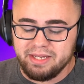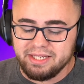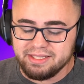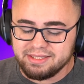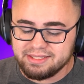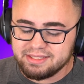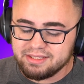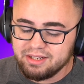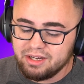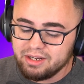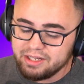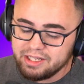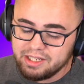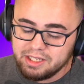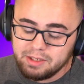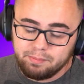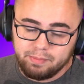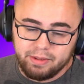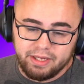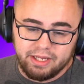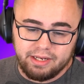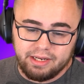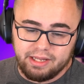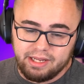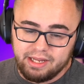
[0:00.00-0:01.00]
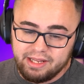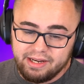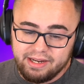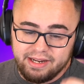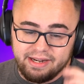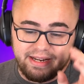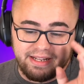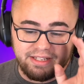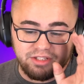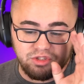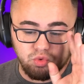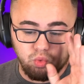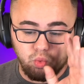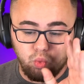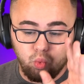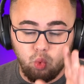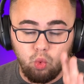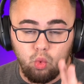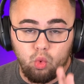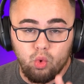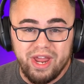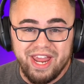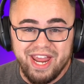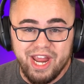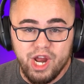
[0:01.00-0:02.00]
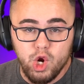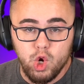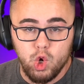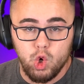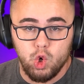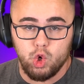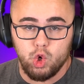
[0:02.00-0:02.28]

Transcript: meets Talking Ben, and it is weird.